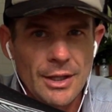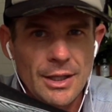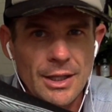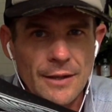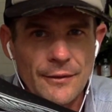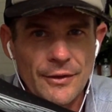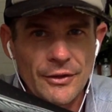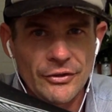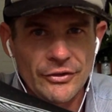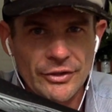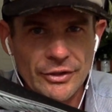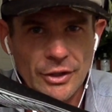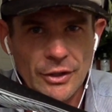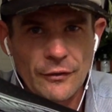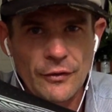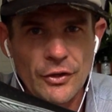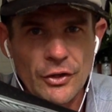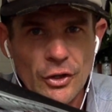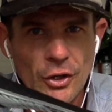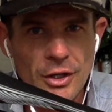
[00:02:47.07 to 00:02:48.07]
If you
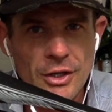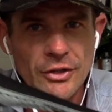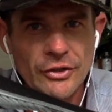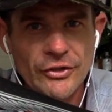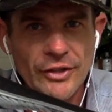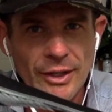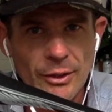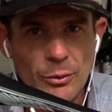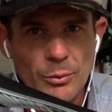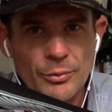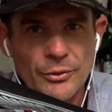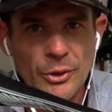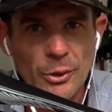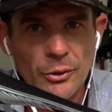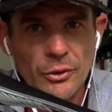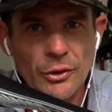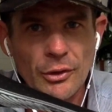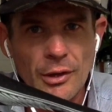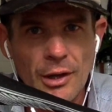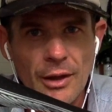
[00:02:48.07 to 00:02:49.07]
if you got your saddle
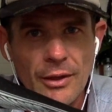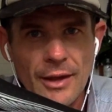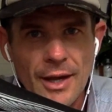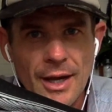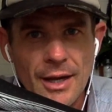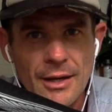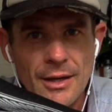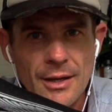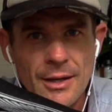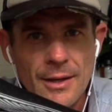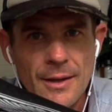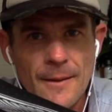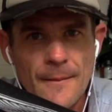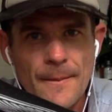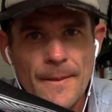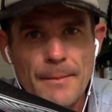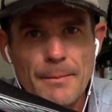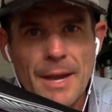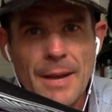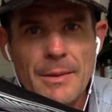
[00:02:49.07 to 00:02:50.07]
tilted like that,
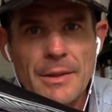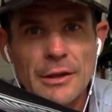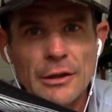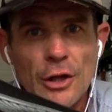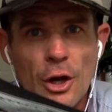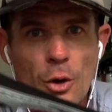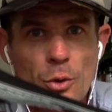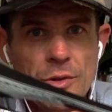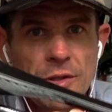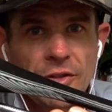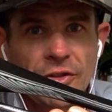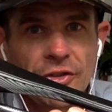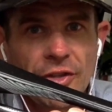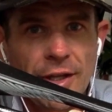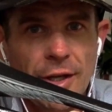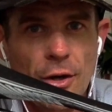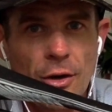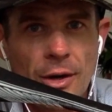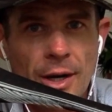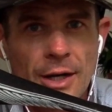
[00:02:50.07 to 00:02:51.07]
then maybe lower your
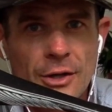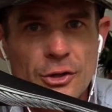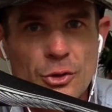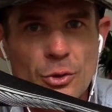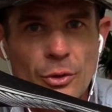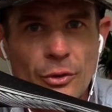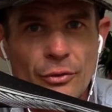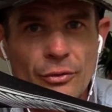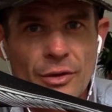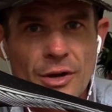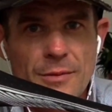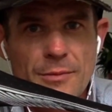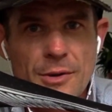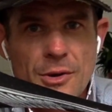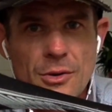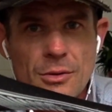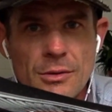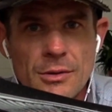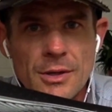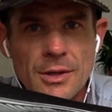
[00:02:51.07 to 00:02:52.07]
seat height two or three
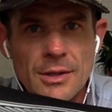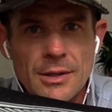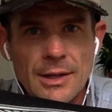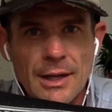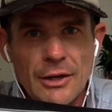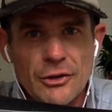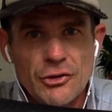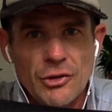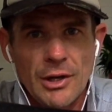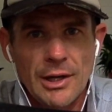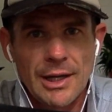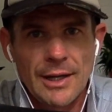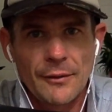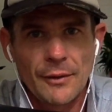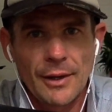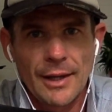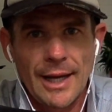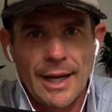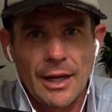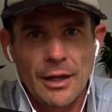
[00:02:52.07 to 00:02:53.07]
mil and try and
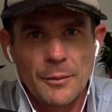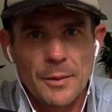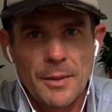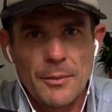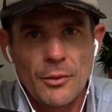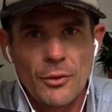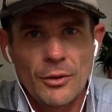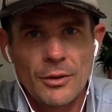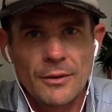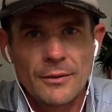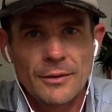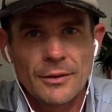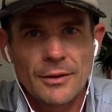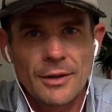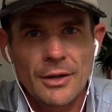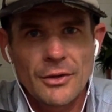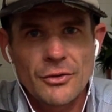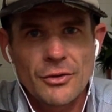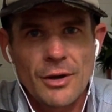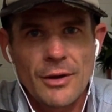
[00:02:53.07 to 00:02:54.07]
level it out a bit more. All
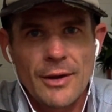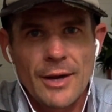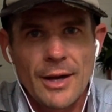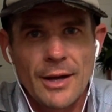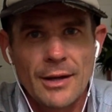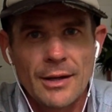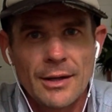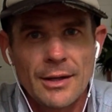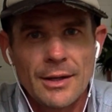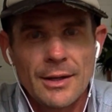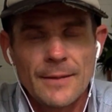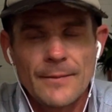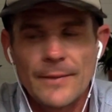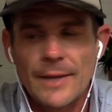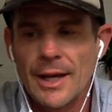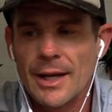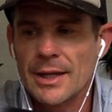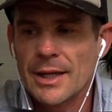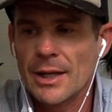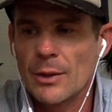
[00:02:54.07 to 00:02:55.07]
right, try that
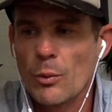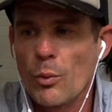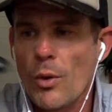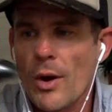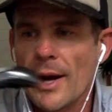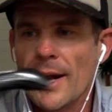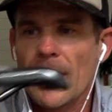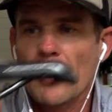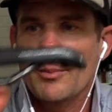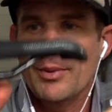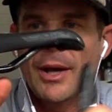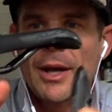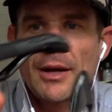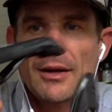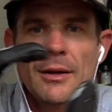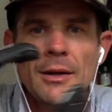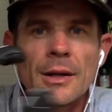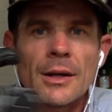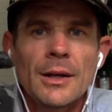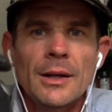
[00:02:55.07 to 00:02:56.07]
and get a whiteout
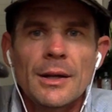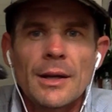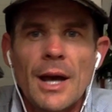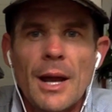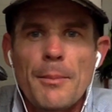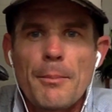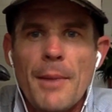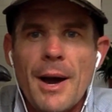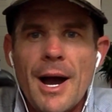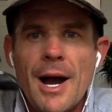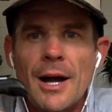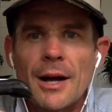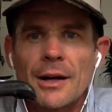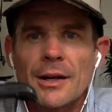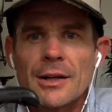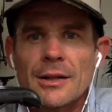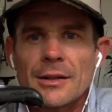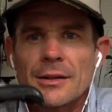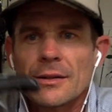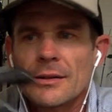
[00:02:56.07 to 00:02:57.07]
pen and
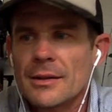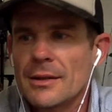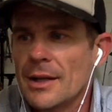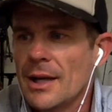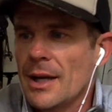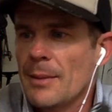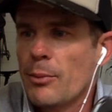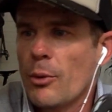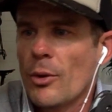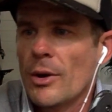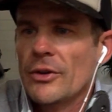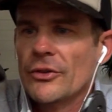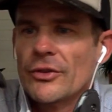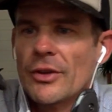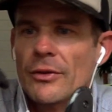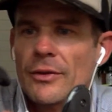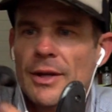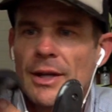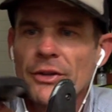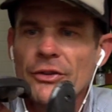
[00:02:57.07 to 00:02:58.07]
mark any points
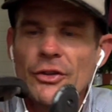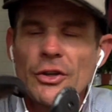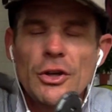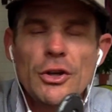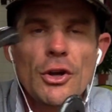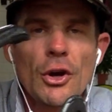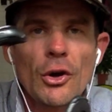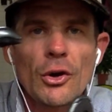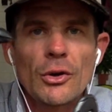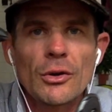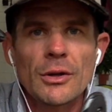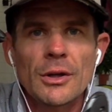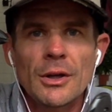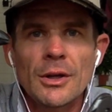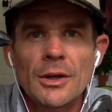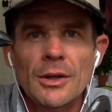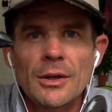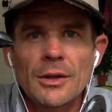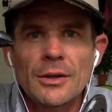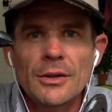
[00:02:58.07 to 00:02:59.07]
on there so you know
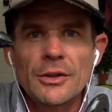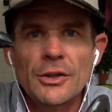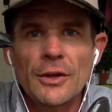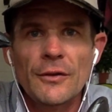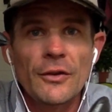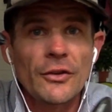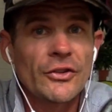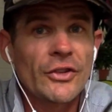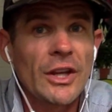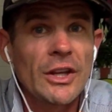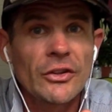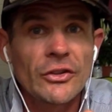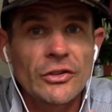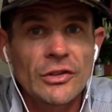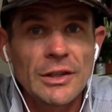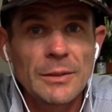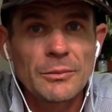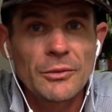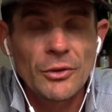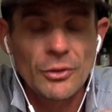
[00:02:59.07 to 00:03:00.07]
you know if your seat
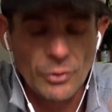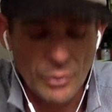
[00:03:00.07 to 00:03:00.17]
slipped at